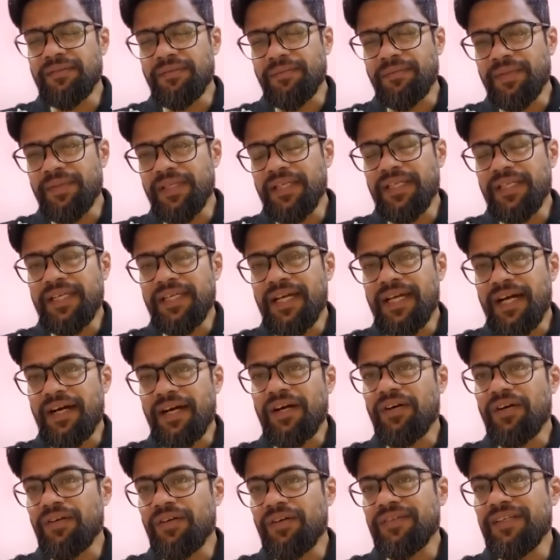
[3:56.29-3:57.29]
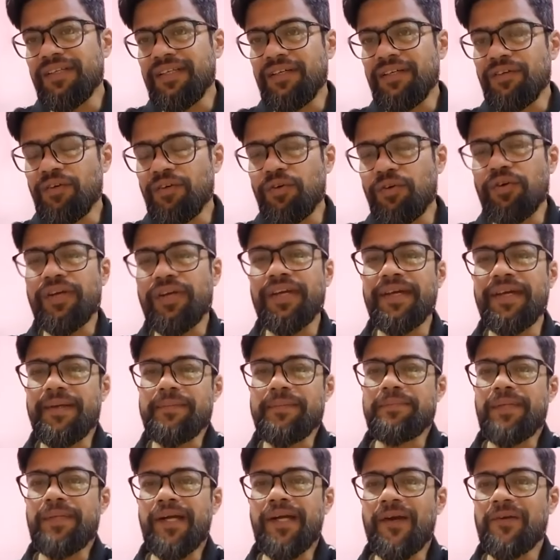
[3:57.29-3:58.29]
I mean, yeah, okay,
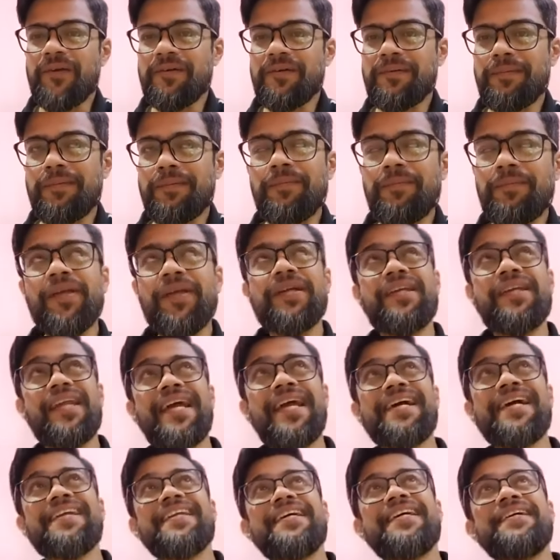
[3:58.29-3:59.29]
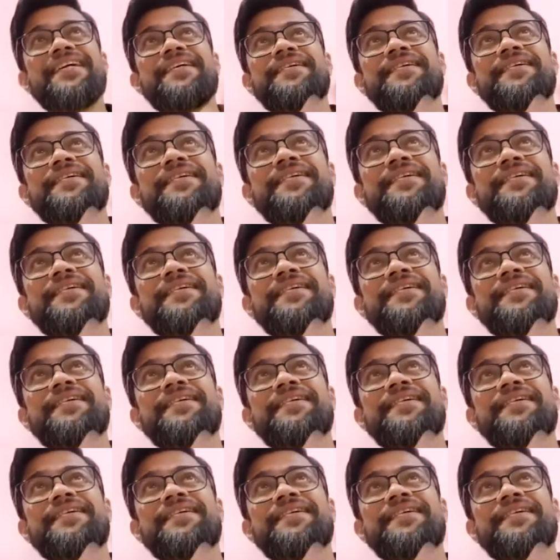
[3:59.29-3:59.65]
but a track like